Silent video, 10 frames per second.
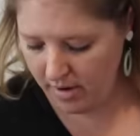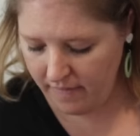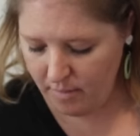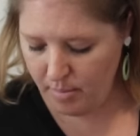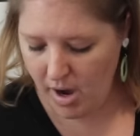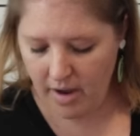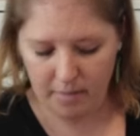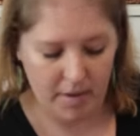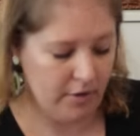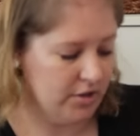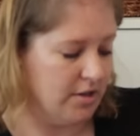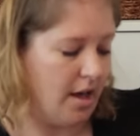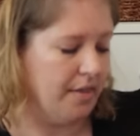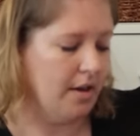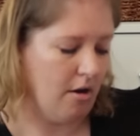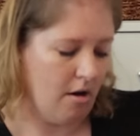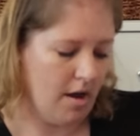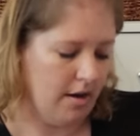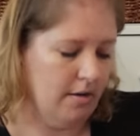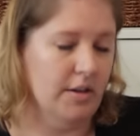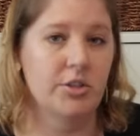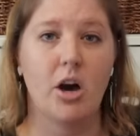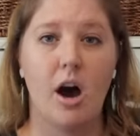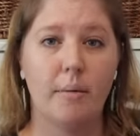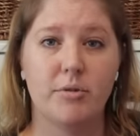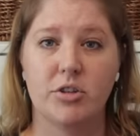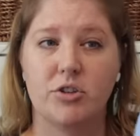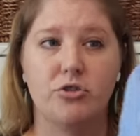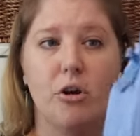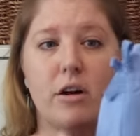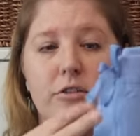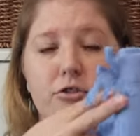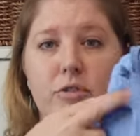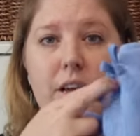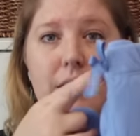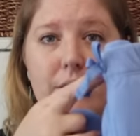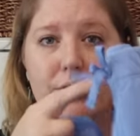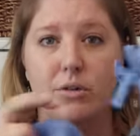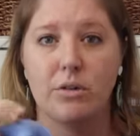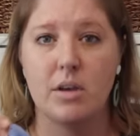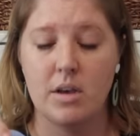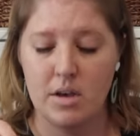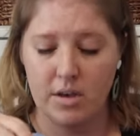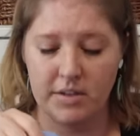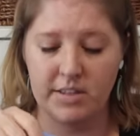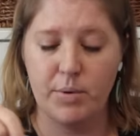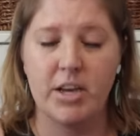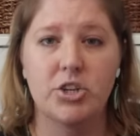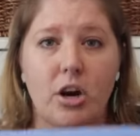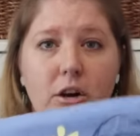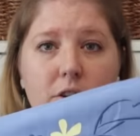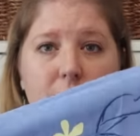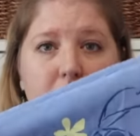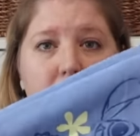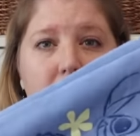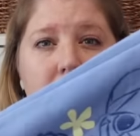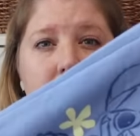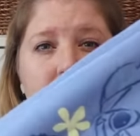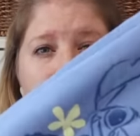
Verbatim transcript: but on the bottom, and there's nothing on the top, just drawstring little sweat joggers, but on